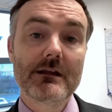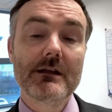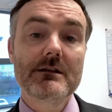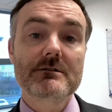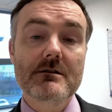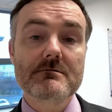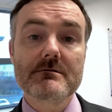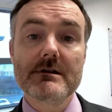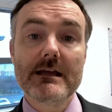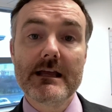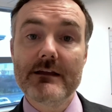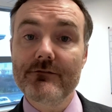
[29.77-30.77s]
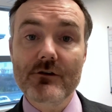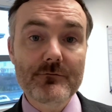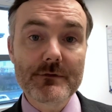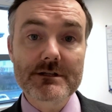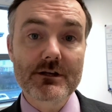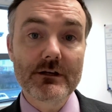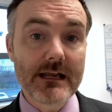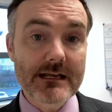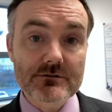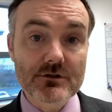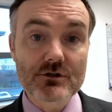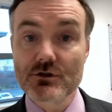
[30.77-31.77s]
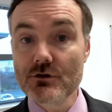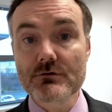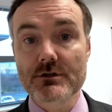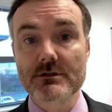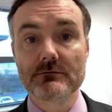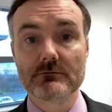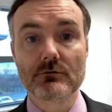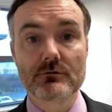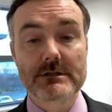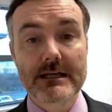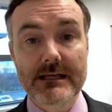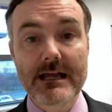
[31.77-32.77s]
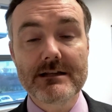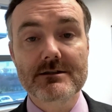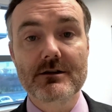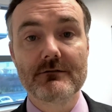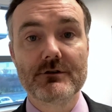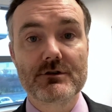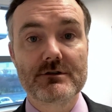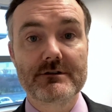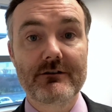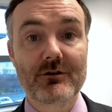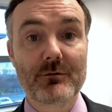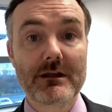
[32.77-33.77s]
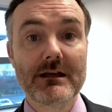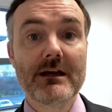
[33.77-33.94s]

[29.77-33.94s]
So if governments are going to introduce laws against conversion therapy,